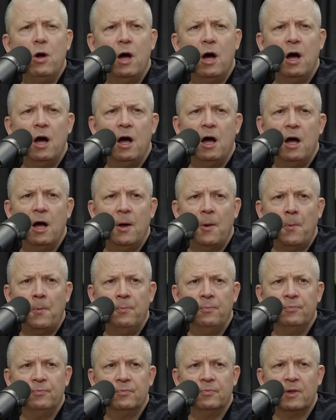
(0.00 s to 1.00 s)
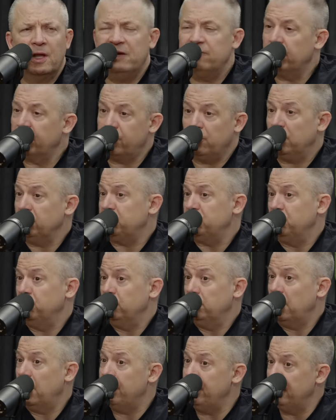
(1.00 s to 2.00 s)
um, I never thought
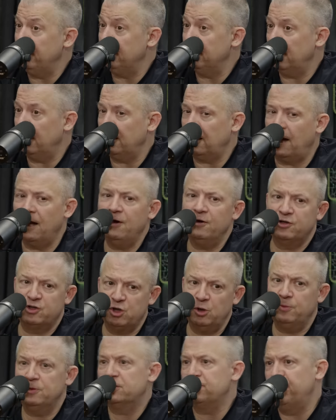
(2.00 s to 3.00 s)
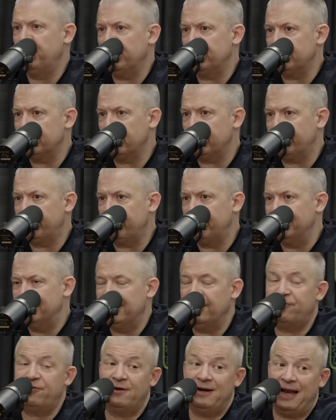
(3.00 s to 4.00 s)
to. I mean, I, I assume it's because they're from a
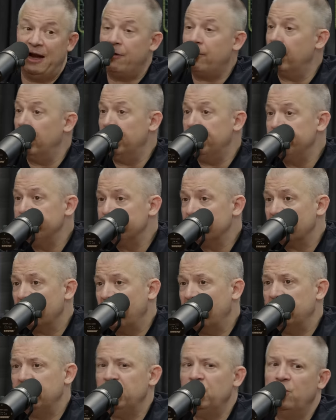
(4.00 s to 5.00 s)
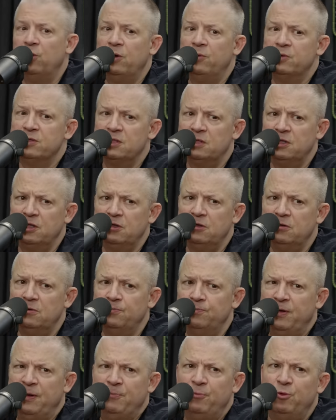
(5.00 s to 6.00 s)
different era. And, you know, it was a little
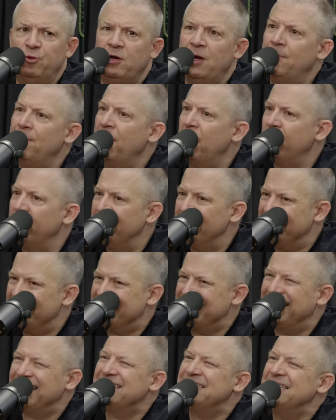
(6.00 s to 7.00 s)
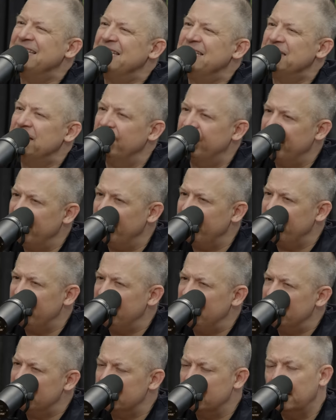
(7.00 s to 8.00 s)
people who got married in the 60s and the
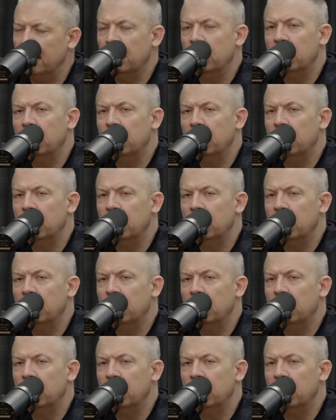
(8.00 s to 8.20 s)
50s.